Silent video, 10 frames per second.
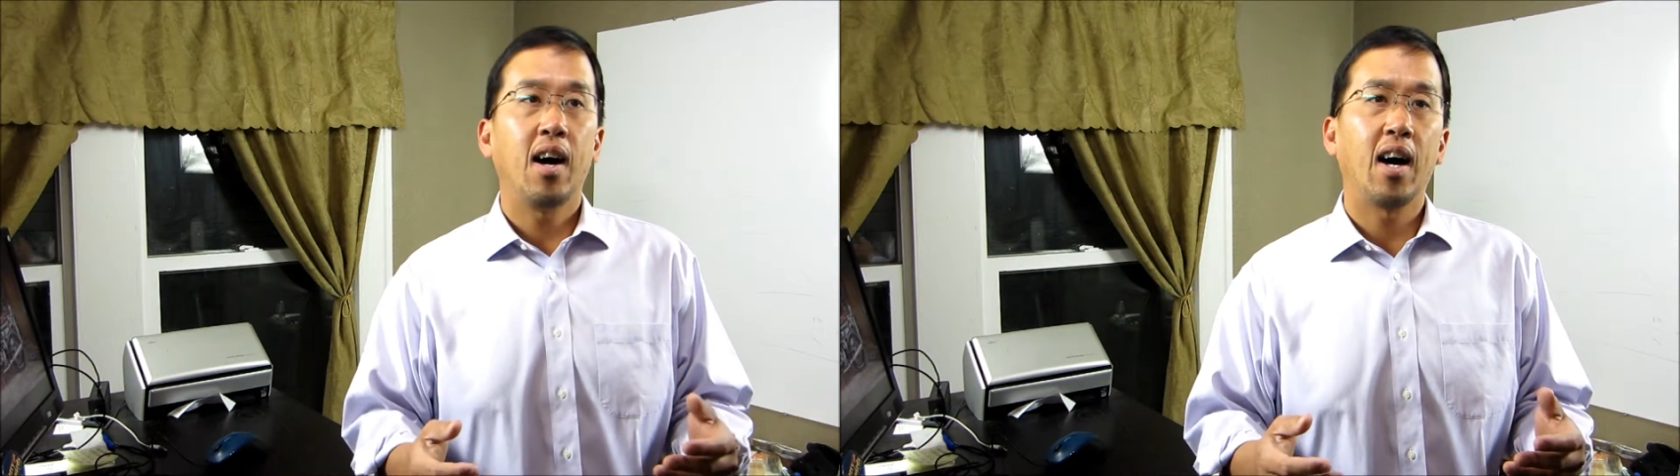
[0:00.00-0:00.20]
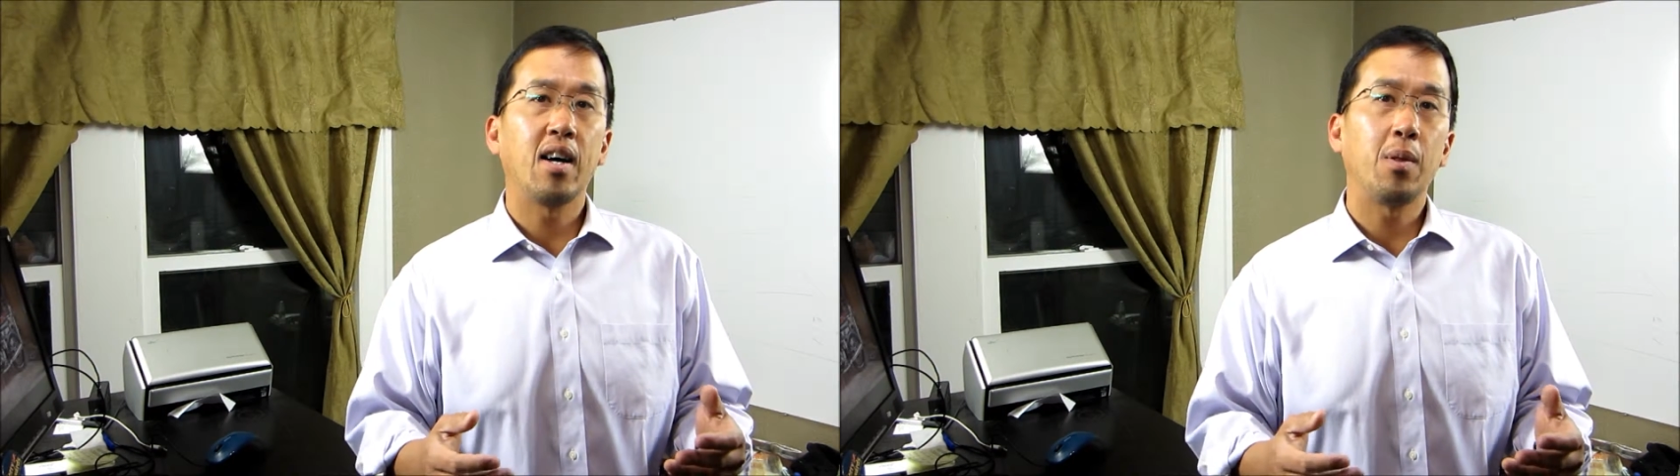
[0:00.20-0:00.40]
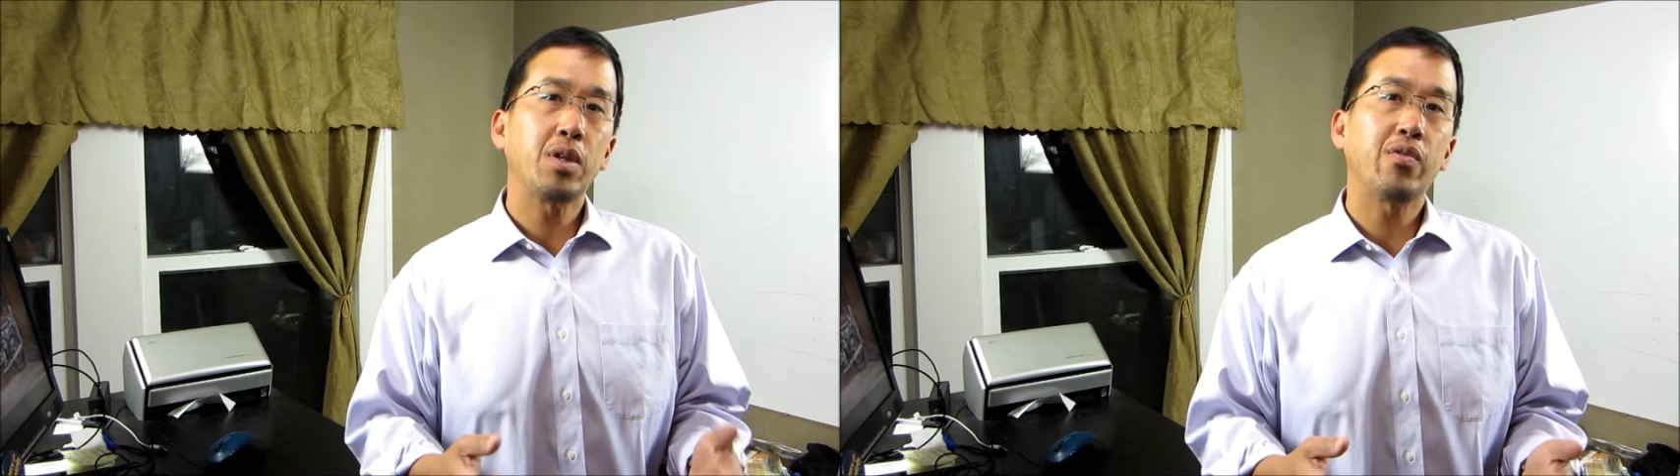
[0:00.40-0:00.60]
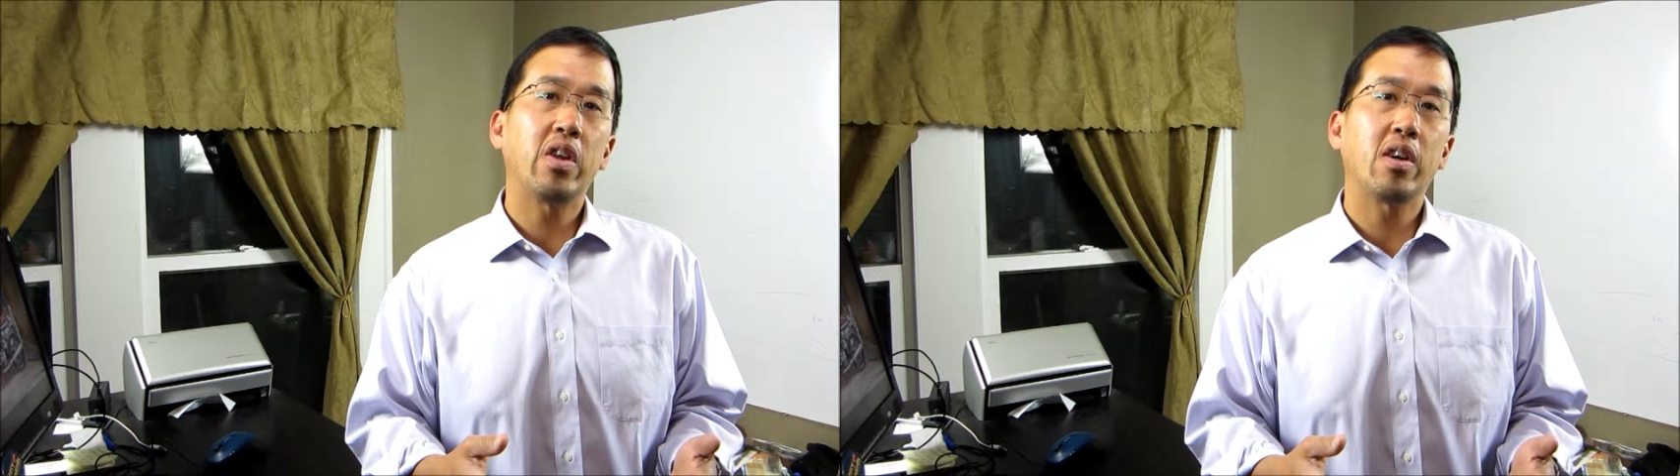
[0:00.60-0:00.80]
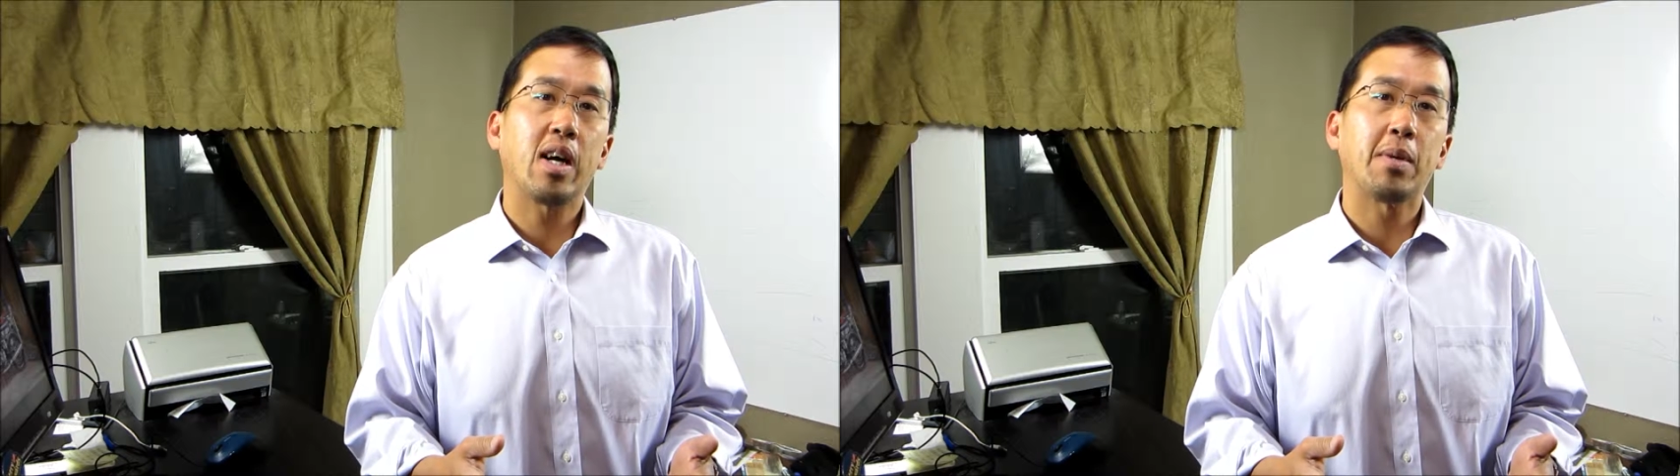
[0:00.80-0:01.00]
In this
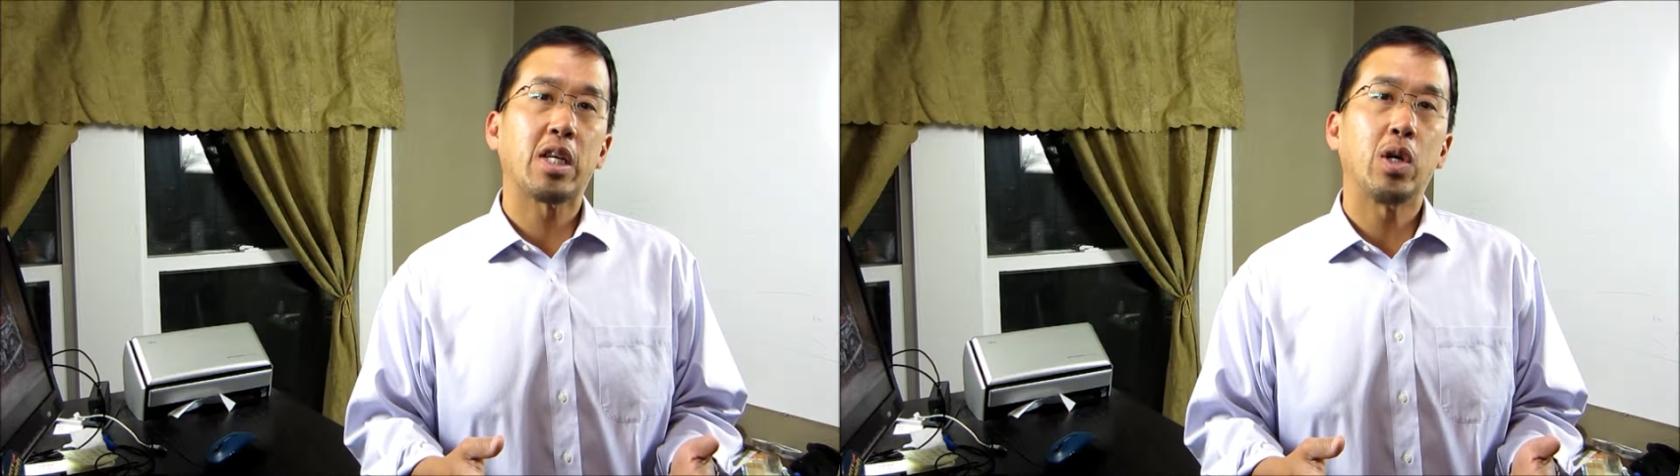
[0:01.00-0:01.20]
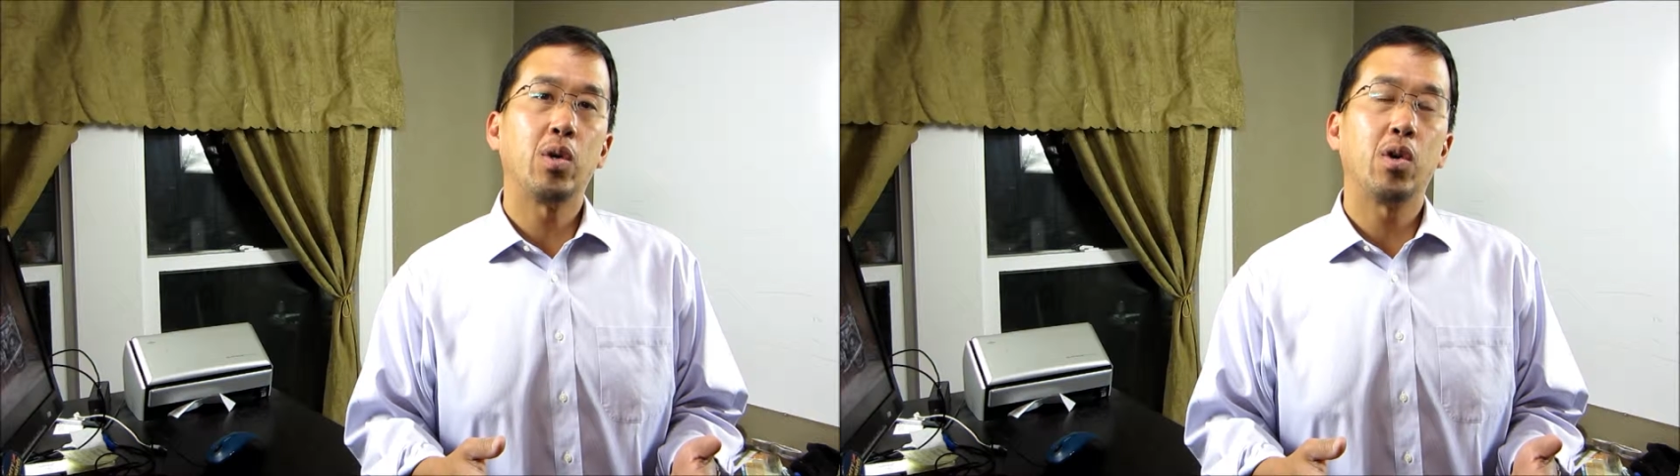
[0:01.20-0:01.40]
video I'm going to go